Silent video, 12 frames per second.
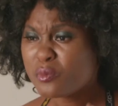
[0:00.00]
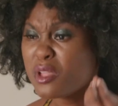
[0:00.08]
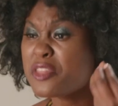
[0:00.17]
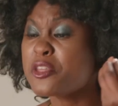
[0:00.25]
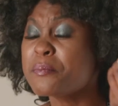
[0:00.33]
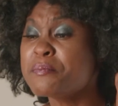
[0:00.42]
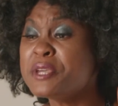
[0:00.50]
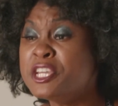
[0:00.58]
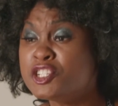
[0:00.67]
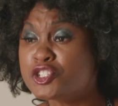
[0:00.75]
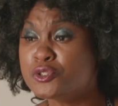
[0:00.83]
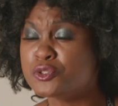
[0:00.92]
The pea
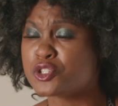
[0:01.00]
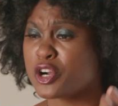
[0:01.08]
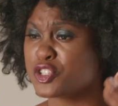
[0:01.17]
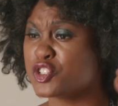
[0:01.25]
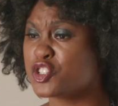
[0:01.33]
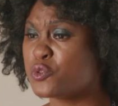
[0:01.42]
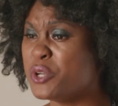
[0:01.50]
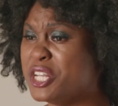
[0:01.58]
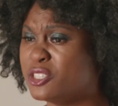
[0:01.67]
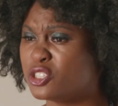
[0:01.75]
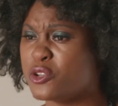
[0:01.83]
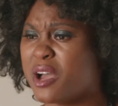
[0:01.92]
shoots are
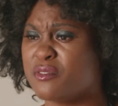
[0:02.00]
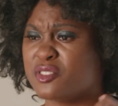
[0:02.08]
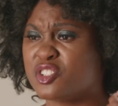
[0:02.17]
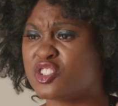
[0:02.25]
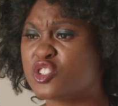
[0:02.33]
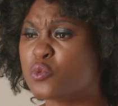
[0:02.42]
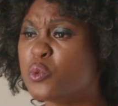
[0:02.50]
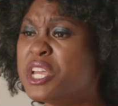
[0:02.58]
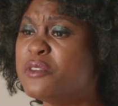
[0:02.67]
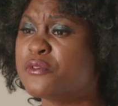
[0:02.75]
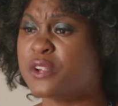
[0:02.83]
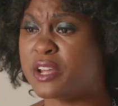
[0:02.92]
sweet, so you have a
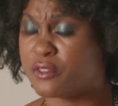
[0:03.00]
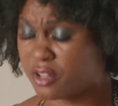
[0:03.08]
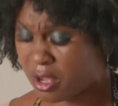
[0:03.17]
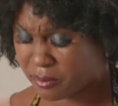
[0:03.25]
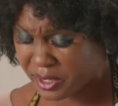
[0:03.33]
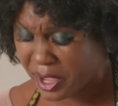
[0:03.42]
sweet flavor coming